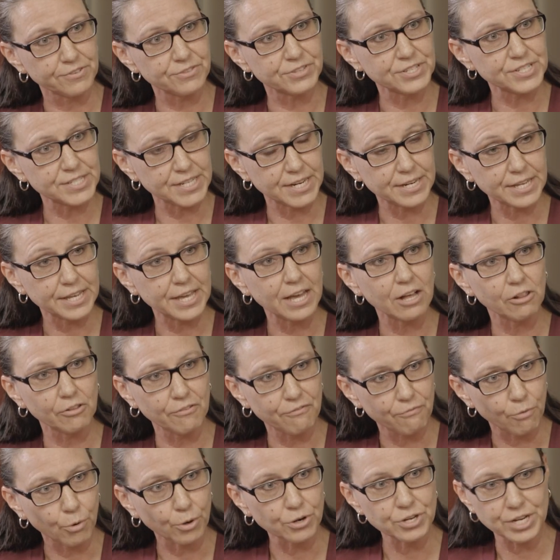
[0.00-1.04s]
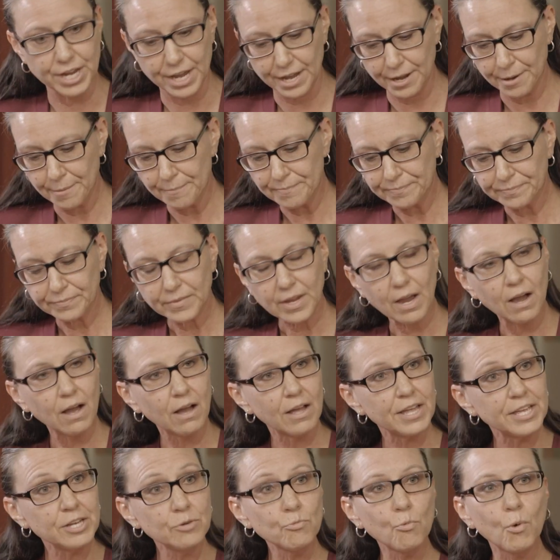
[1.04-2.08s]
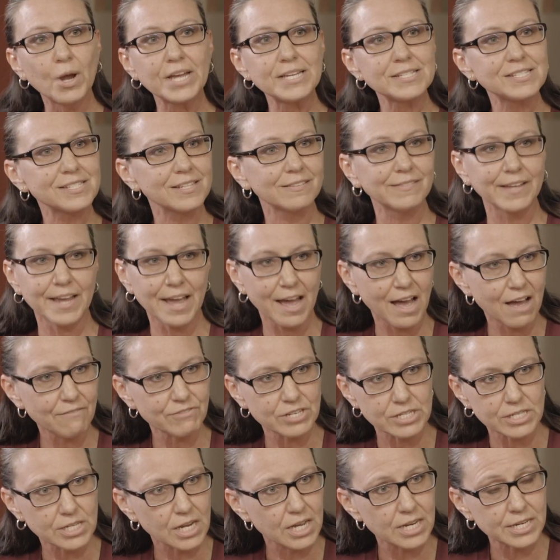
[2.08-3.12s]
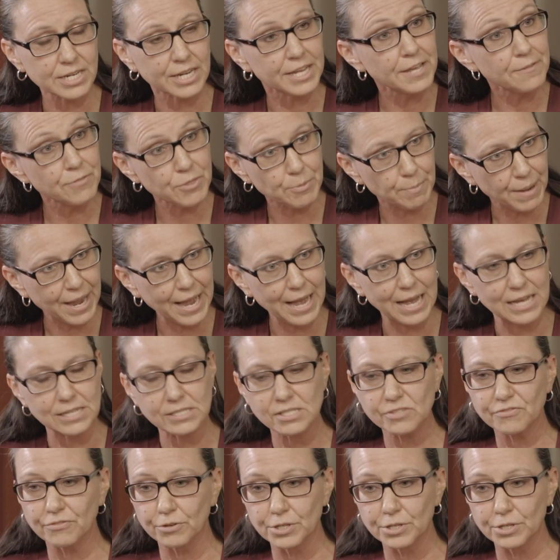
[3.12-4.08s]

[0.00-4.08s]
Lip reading: for the state of California in ways that they haven't done in the past.